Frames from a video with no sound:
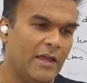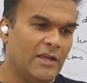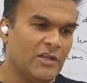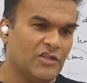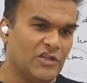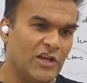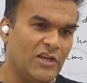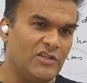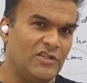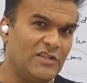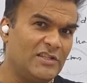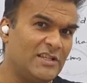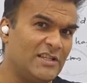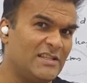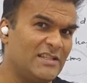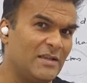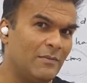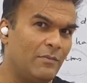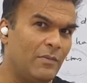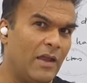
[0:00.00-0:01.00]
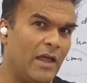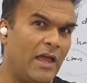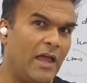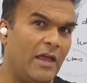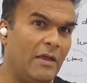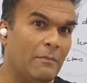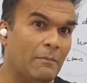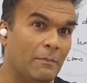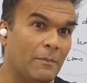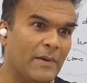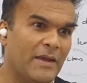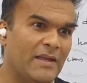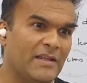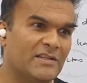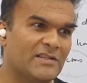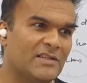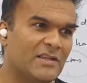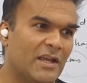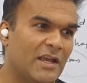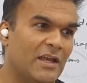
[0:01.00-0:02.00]
Changes in supply
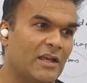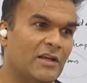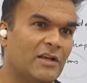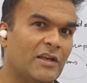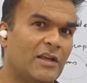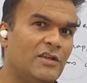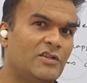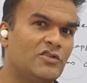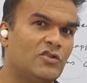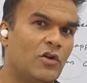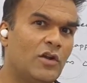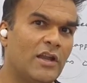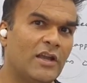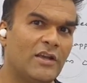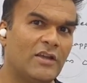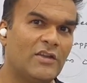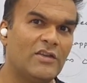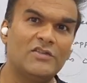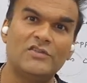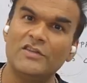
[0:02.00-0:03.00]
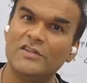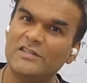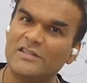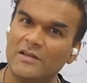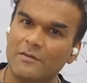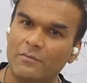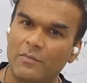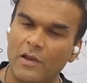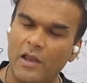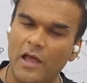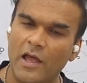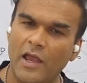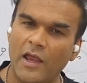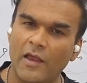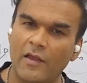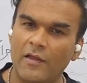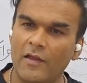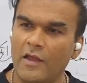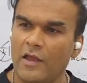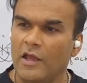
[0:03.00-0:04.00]
means increase or decrease in supply.
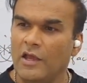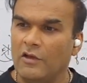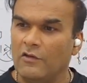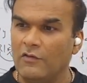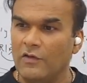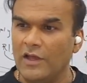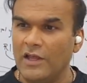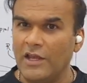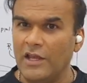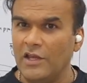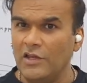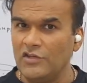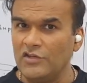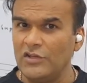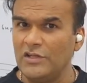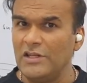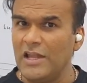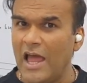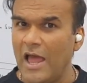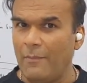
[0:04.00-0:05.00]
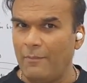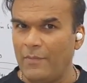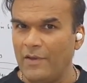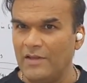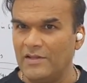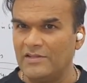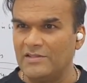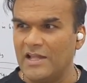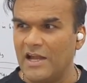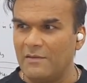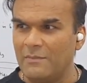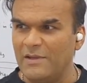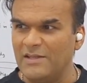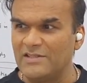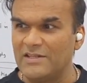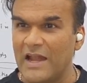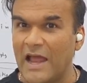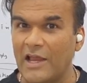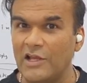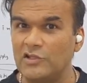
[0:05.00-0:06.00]
Variation happens, that means
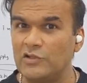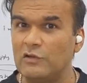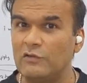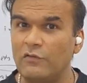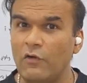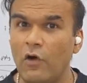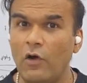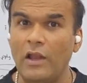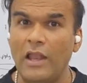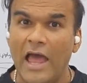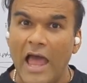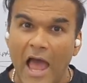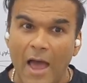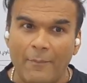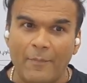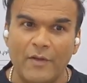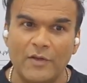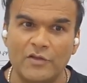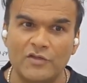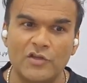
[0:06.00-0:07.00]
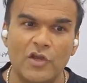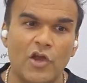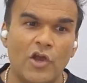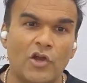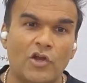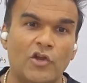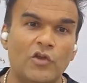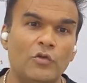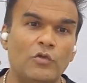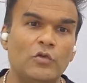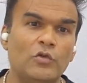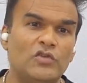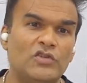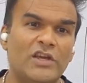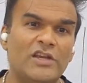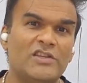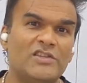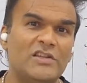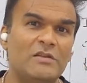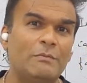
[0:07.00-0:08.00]
rise or fall happens due to
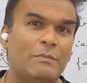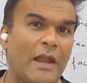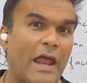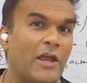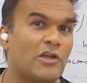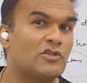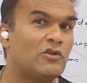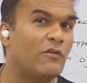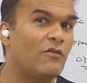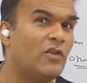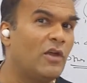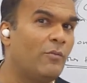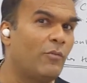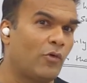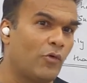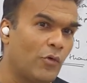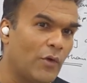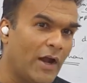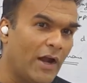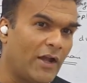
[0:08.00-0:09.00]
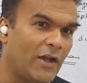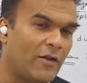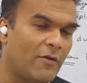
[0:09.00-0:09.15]
change in price of the product.